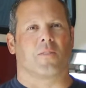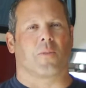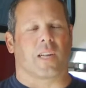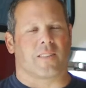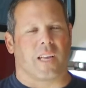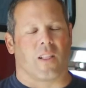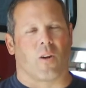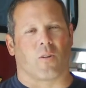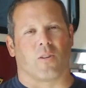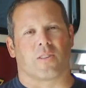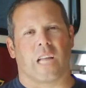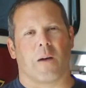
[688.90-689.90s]
and when I say
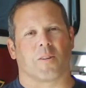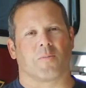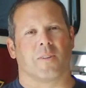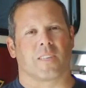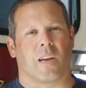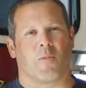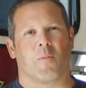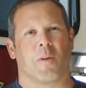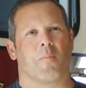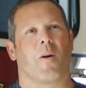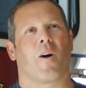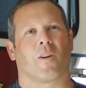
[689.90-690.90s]
local establishments, that would
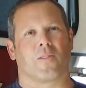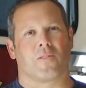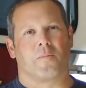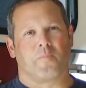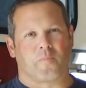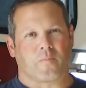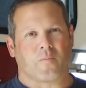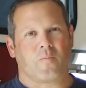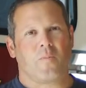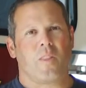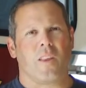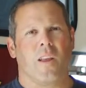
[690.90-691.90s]
mean bars,
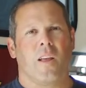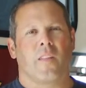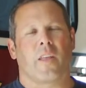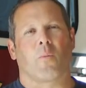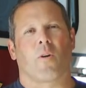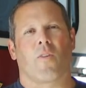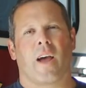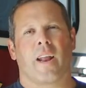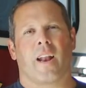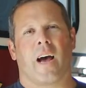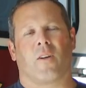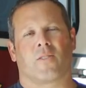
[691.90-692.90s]
that were right
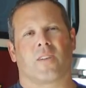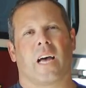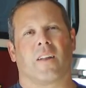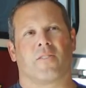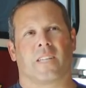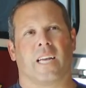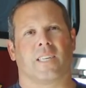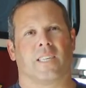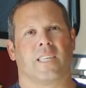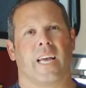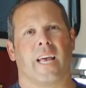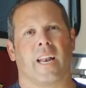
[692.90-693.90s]
outside of
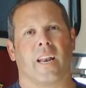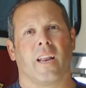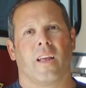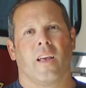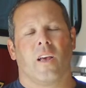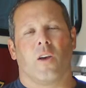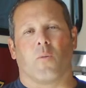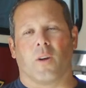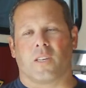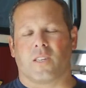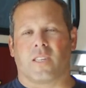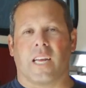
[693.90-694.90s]
Station 10,
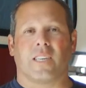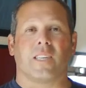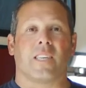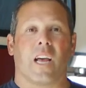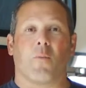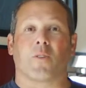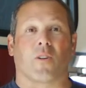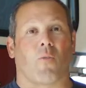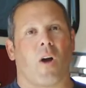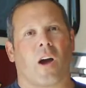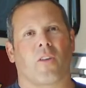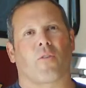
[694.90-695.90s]
which Station 10 was a
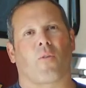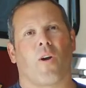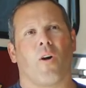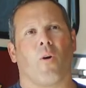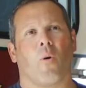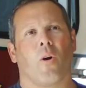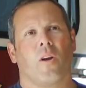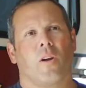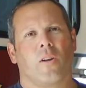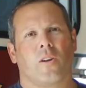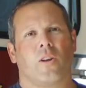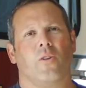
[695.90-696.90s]
rock throw
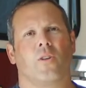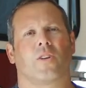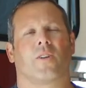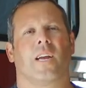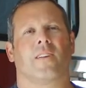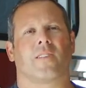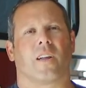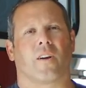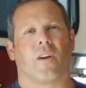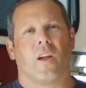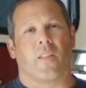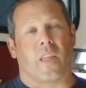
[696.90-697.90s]
to the Trade Center.
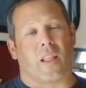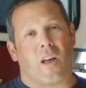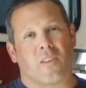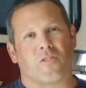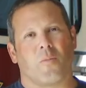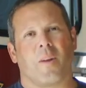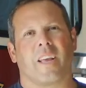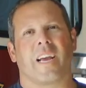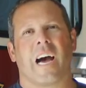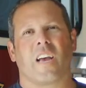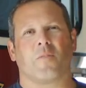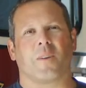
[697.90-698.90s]
They lost so many
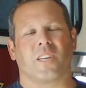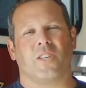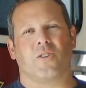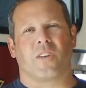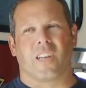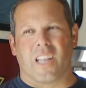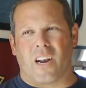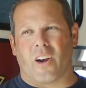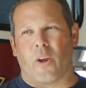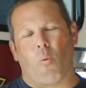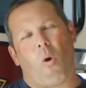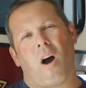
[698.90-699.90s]
guys because you could
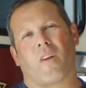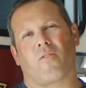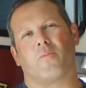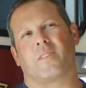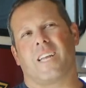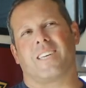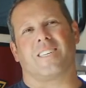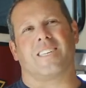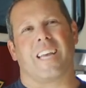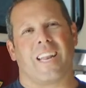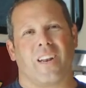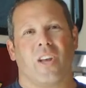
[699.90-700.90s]
literally walk from Station
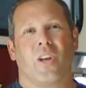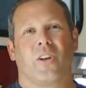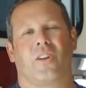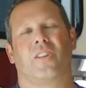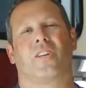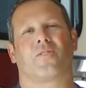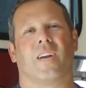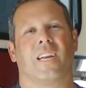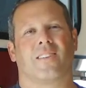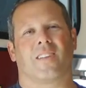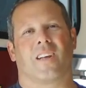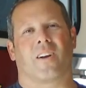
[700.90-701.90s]
10 to the
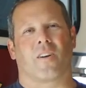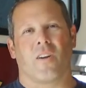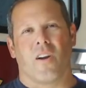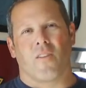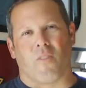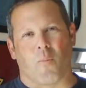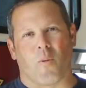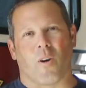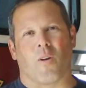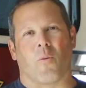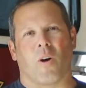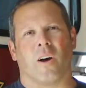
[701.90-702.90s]
Trade Center from where
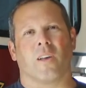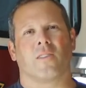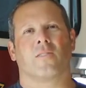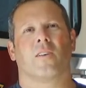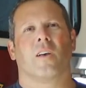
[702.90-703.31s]
it was.